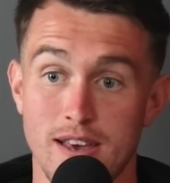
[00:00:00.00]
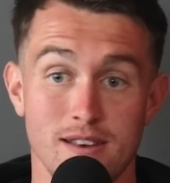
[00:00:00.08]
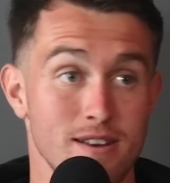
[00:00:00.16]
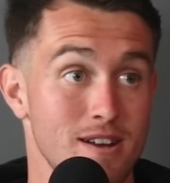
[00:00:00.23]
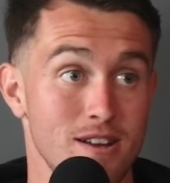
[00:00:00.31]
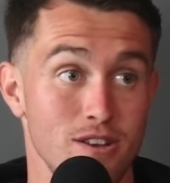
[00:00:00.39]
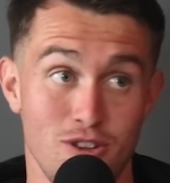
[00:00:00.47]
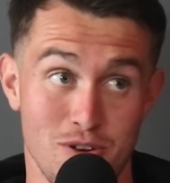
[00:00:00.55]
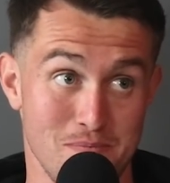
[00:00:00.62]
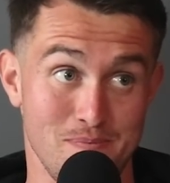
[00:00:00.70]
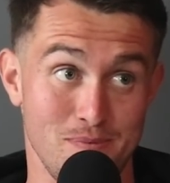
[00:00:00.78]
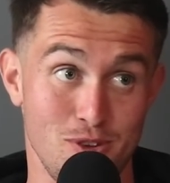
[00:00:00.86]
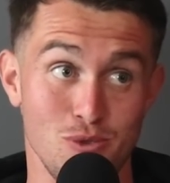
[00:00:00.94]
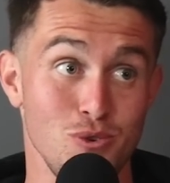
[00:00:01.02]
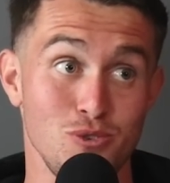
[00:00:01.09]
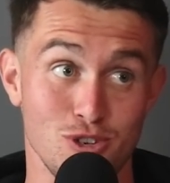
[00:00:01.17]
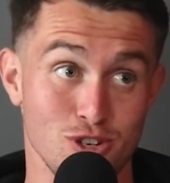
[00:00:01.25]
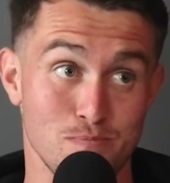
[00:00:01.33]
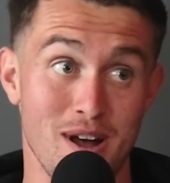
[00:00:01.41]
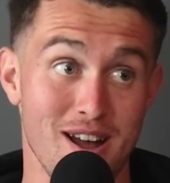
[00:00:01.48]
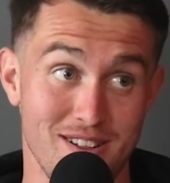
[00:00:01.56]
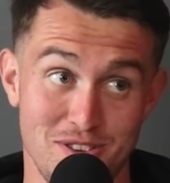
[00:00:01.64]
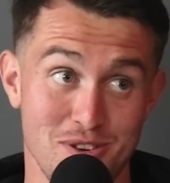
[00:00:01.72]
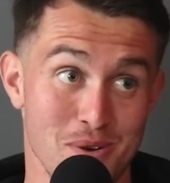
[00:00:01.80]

like, you know, you lose your spot and you